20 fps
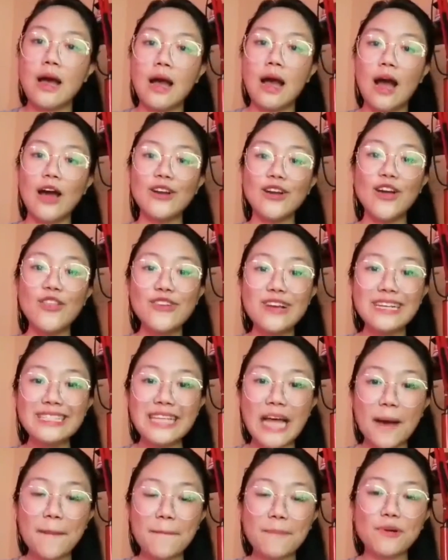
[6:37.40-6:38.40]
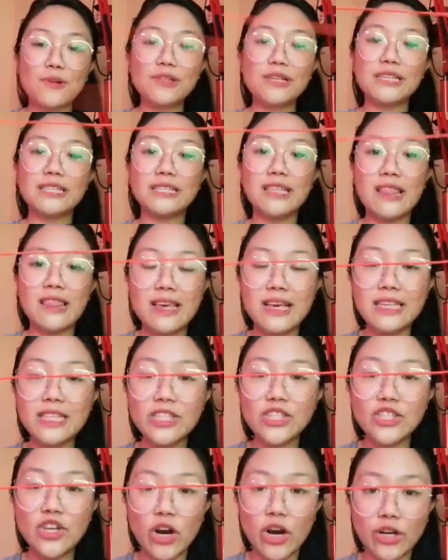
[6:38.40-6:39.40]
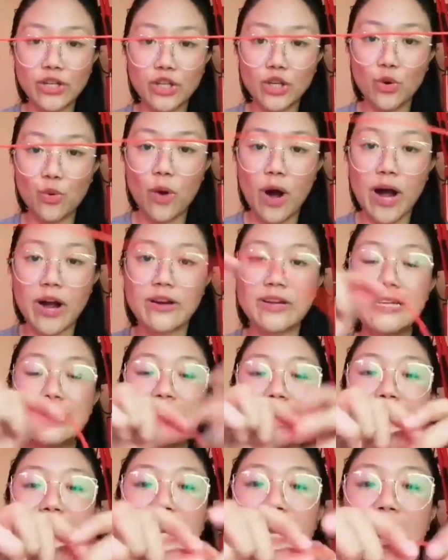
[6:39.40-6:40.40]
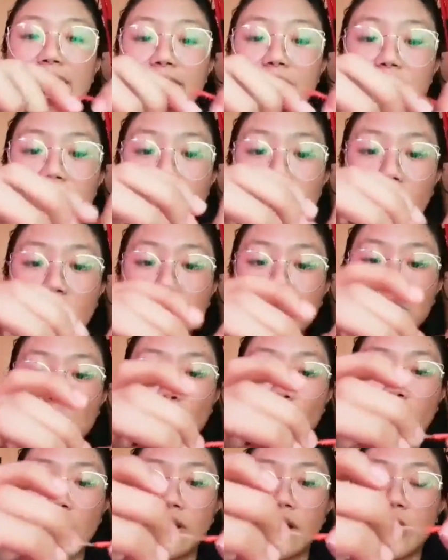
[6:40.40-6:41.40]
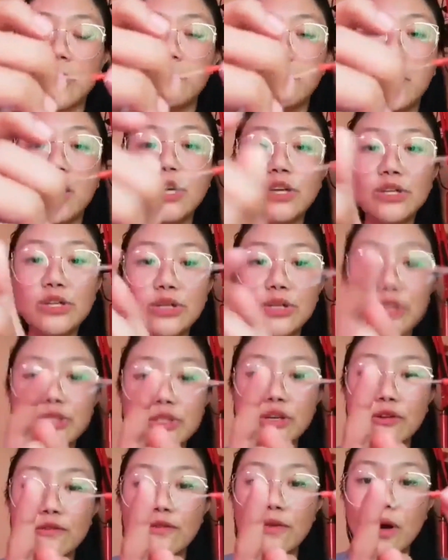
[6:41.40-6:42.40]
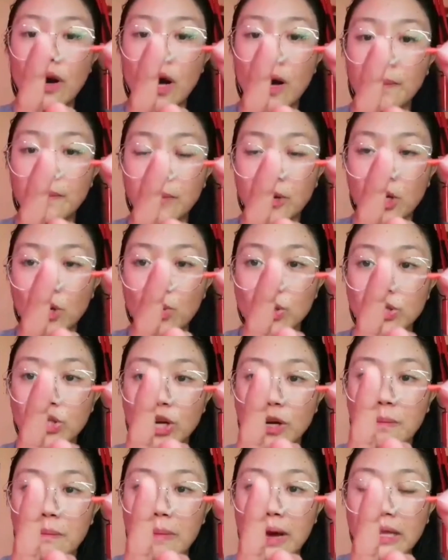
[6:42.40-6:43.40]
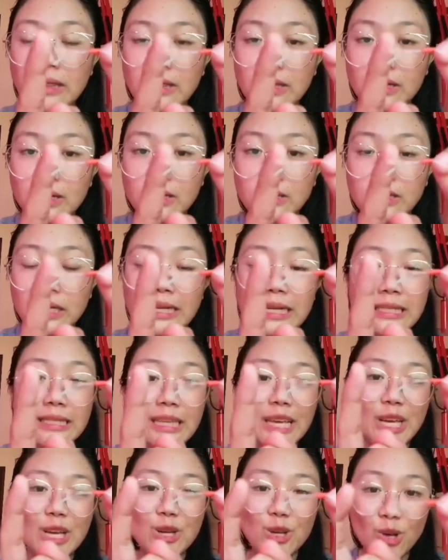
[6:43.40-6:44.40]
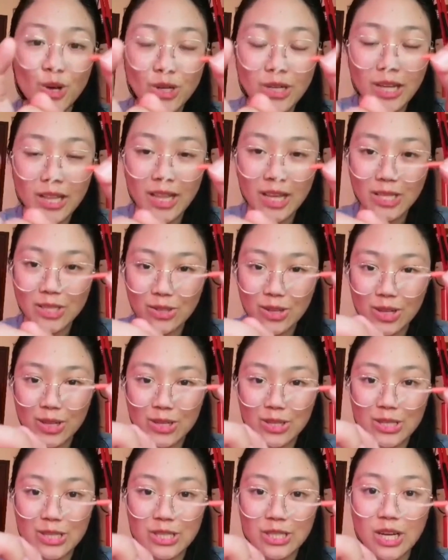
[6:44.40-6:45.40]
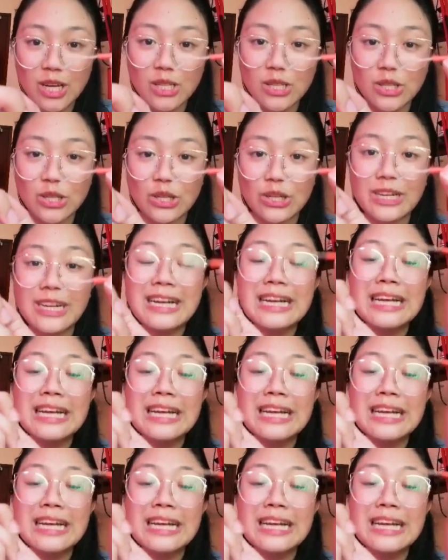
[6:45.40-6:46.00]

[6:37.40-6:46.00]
Another example is this charger wire. Inside this charger wire are bundles of copper, which are metals and is a good electrical conductor